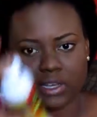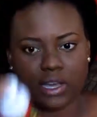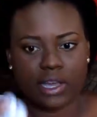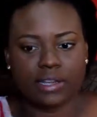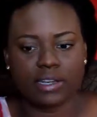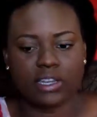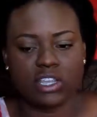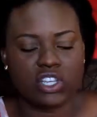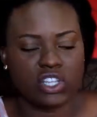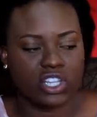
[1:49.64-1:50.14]

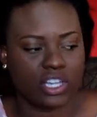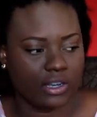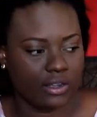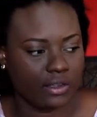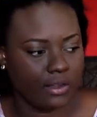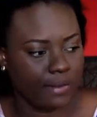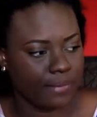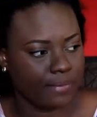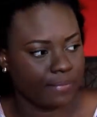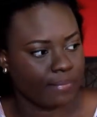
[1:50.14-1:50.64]

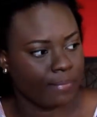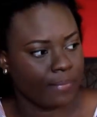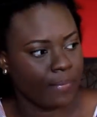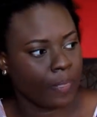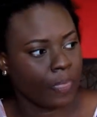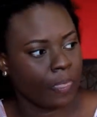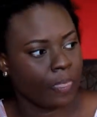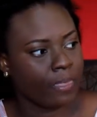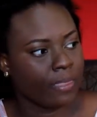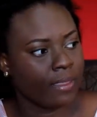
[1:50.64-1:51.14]
conditioner
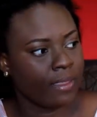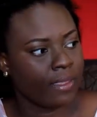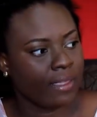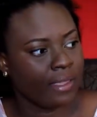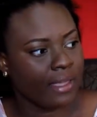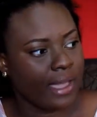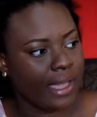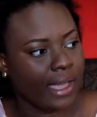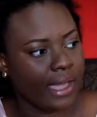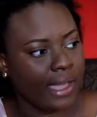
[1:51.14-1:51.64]

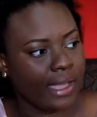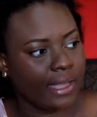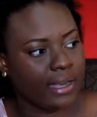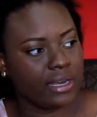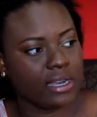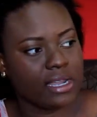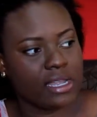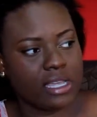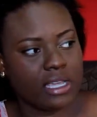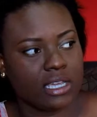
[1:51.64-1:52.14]
and
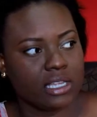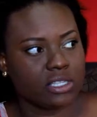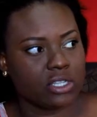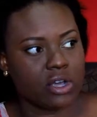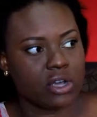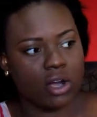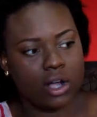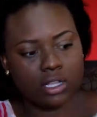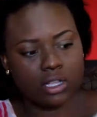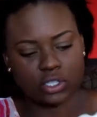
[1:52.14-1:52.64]
it
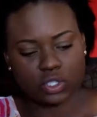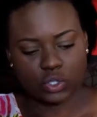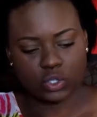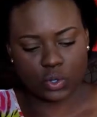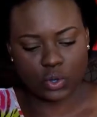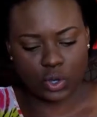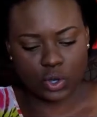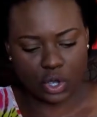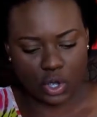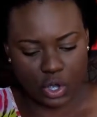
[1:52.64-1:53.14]

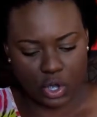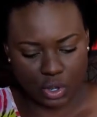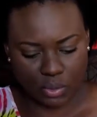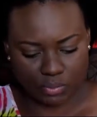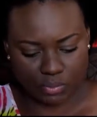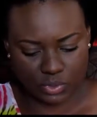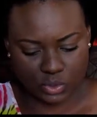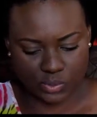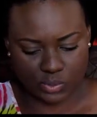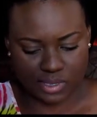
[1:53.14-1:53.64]
also
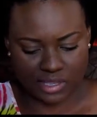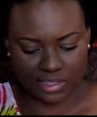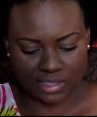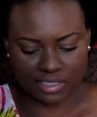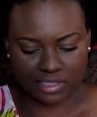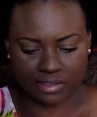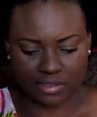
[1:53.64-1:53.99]
comes with